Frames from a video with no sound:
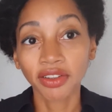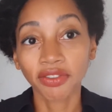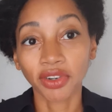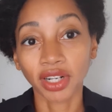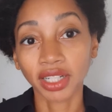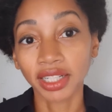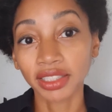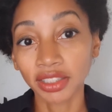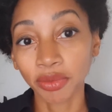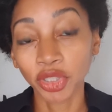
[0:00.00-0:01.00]
for a
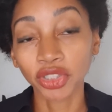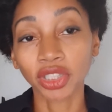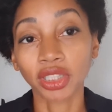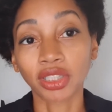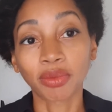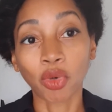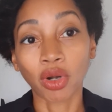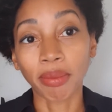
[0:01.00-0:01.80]
customer to learn more